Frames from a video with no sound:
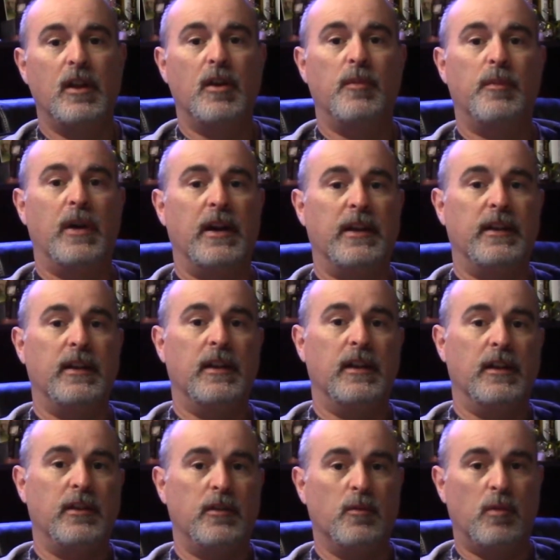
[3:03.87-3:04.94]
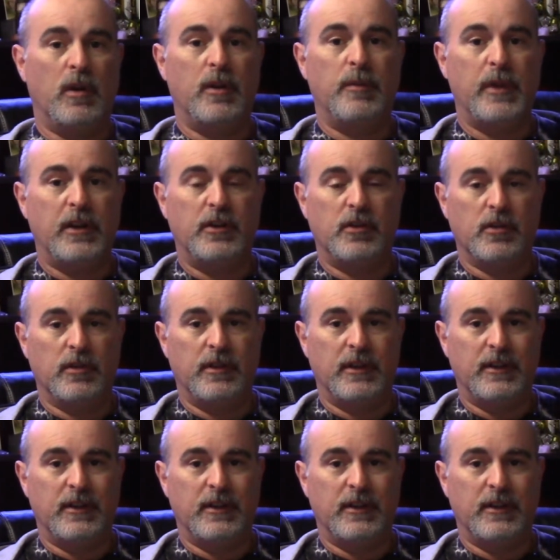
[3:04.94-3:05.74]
but you want to make sure that